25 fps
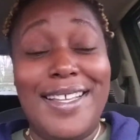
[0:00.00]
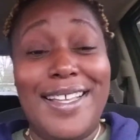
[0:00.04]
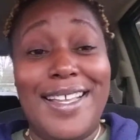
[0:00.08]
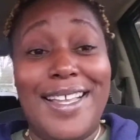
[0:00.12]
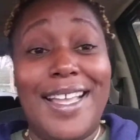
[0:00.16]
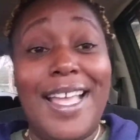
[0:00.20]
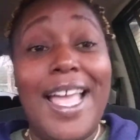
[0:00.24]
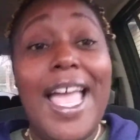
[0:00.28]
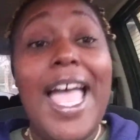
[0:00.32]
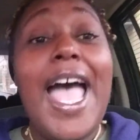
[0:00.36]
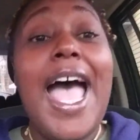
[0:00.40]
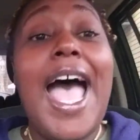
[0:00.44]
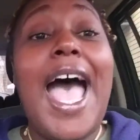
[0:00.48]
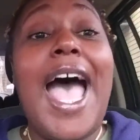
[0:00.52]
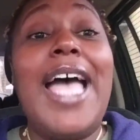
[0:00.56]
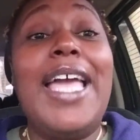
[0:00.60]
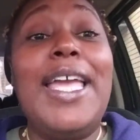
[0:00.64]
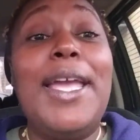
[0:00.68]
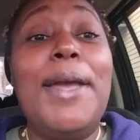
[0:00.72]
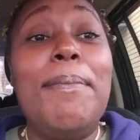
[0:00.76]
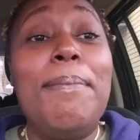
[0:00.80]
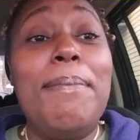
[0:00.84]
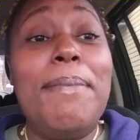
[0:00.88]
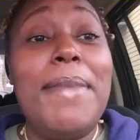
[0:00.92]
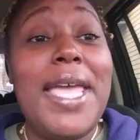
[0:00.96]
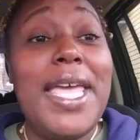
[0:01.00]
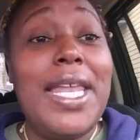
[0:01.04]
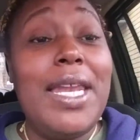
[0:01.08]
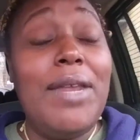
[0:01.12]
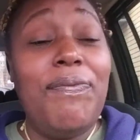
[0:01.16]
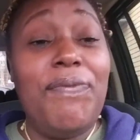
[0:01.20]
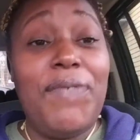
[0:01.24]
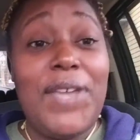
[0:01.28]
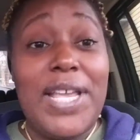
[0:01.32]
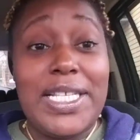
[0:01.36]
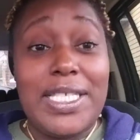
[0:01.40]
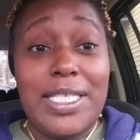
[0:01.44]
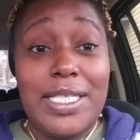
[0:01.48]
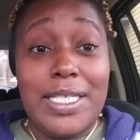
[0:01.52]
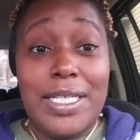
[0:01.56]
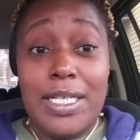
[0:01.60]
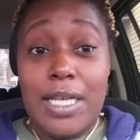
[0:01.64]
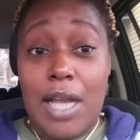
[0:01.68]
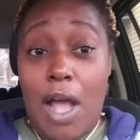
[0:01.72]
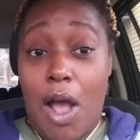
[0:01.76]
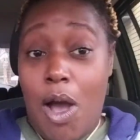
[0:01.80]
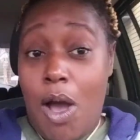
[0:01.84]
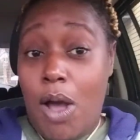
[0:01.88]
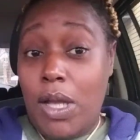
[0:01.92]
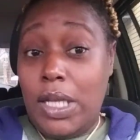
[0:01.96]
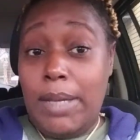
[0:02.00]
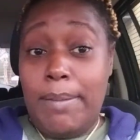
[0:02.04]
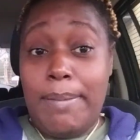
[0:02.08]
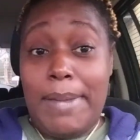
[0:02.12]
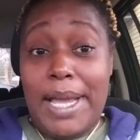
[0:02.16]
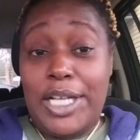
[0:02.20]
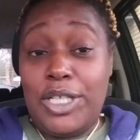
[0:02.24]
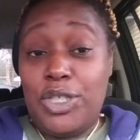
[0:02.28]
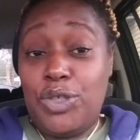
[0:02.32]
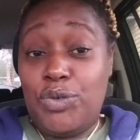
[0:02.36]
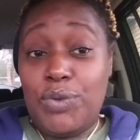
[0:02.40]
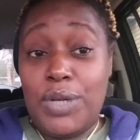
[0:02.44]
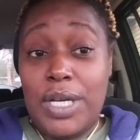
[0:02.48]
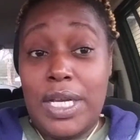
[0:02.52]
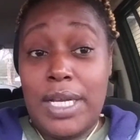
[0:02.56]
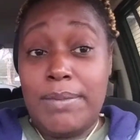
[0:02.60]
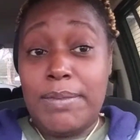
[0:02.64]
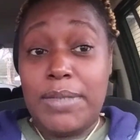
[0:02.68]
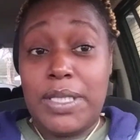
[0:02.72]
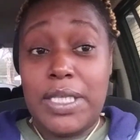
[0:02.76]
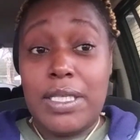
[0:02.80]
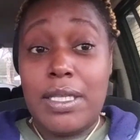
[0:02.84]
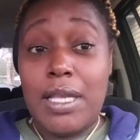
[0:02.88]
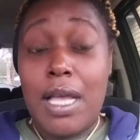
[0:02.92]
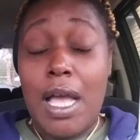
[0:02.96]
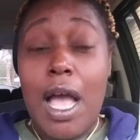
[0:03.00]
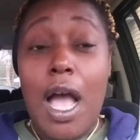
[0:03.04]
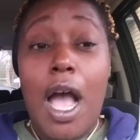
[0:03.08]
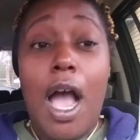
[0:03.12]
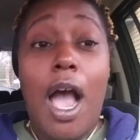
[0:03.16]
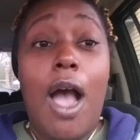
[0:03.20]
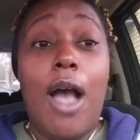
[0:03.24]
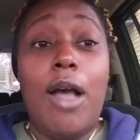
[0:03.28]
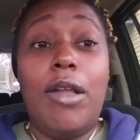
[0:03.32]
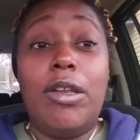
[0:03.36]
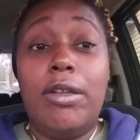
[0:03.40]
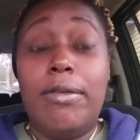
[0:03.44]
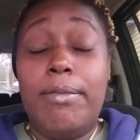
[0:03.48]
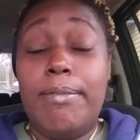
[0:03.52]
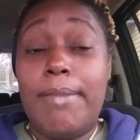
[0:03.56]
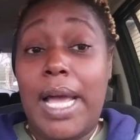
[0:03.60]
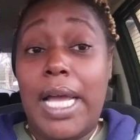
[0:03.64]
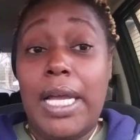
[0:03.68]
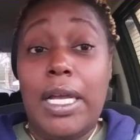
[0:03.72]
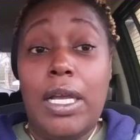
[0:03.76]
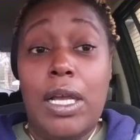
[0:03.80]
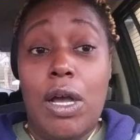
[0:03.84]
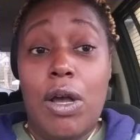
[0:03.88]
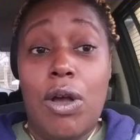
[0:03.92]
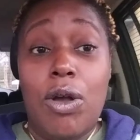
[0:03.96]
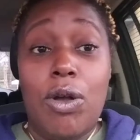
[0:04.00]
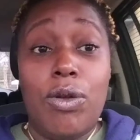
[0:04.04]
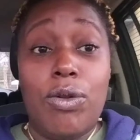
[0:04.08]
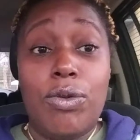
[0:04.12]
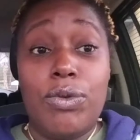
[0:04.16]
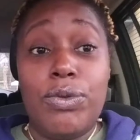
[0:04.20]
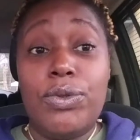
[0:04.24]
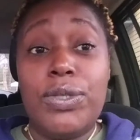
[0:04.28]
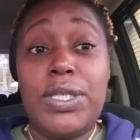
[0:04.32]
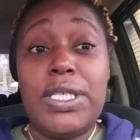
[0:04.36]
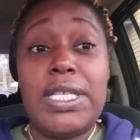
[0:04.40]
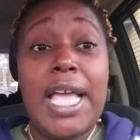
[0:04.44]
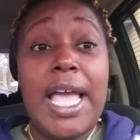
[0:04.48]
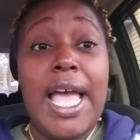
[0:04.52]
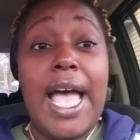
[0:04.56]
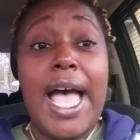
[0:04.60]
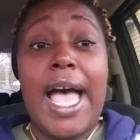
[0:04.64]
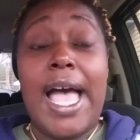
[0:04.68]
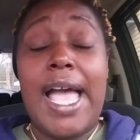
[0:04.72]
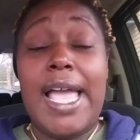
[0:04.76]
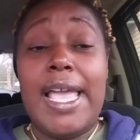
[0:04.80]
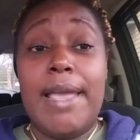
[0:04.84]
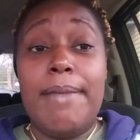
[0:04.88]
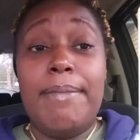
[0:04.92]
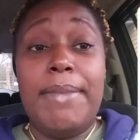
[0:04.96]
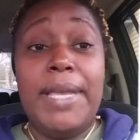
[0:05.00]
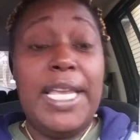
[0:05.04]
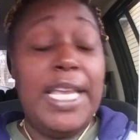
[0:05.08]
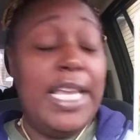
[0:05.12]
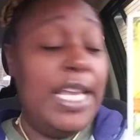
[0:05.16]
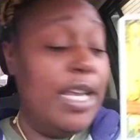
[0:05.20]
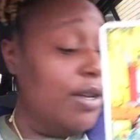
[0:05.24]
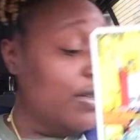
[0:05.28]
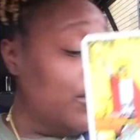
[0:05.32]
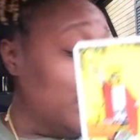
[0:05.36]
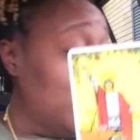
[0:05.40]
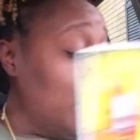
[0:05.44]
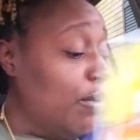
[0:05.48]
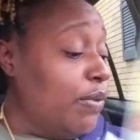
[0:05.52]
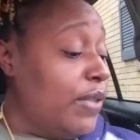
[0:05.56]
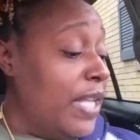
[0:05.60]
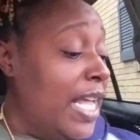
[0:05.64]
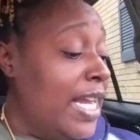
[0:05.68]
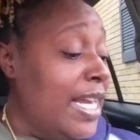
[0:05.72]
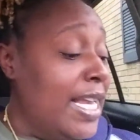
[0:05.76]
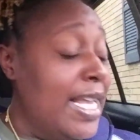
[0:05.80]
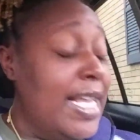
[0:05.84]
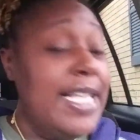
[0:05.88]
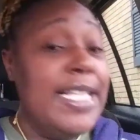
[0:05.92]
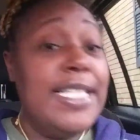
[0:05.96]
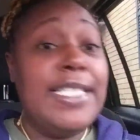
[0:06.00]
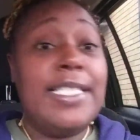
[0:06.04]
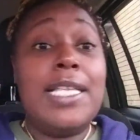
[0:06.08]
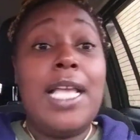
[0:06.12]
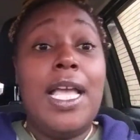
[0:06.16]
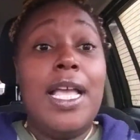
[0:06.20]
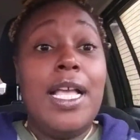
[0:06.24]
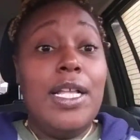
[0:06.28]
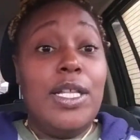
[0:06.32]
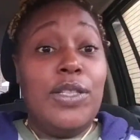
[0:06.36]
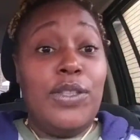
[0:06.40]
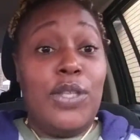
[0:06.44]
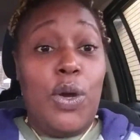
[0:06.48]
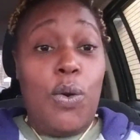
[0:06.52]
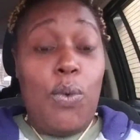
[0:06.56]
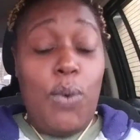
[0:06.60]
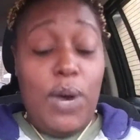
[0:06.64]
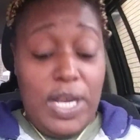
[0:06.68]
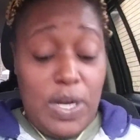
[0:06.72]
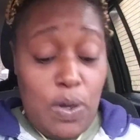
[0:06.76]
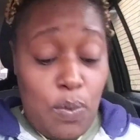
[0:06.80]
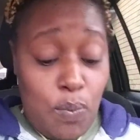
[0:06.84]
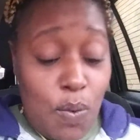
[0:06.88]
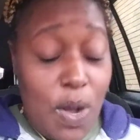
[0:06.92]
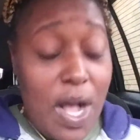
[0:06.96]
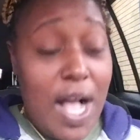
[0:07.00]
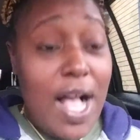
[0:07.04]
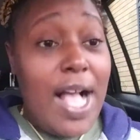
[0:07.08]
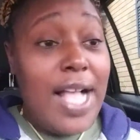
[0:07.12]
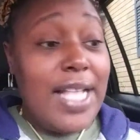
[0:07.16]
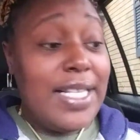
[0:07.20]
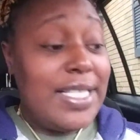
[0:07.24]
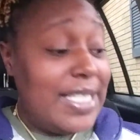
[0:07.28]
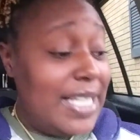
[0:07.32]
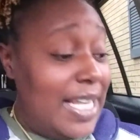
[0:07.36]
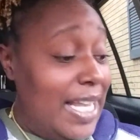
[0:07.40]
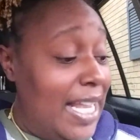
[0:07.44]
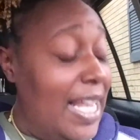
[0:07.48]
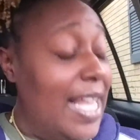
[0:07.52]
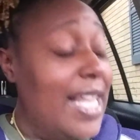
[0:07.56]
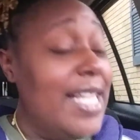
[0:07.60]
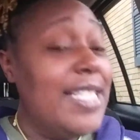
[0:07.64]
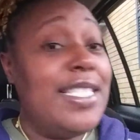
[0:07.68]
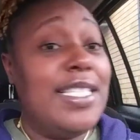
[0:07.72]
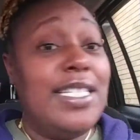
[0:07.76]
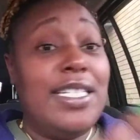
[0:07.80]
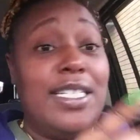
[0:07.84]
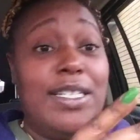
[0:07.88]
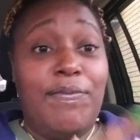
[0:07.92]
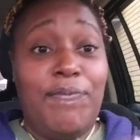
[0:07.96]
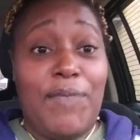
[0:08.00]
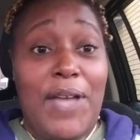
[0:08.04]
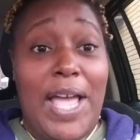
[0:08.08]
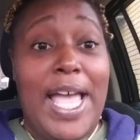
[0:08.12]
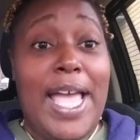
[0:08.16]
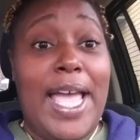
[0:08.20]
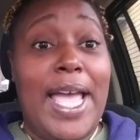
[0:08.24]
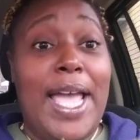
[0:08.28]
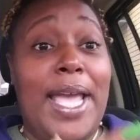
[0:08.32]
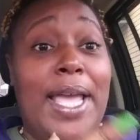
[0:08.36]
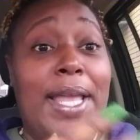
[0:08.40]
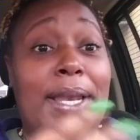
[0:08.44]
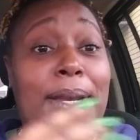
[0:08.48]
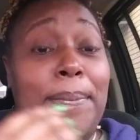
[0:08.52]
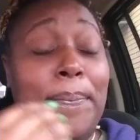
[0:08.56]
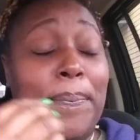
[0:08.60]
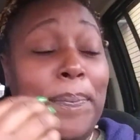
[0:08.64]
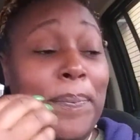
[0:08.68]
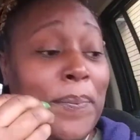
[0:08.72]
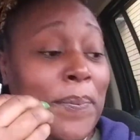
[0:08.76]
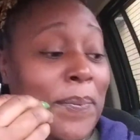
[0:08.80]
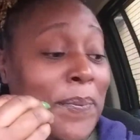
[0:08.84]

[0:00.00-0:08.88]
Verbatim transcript: I am manifesting all of my dreams, all of my goals. I am here. So that is the Queen of Wands is the divine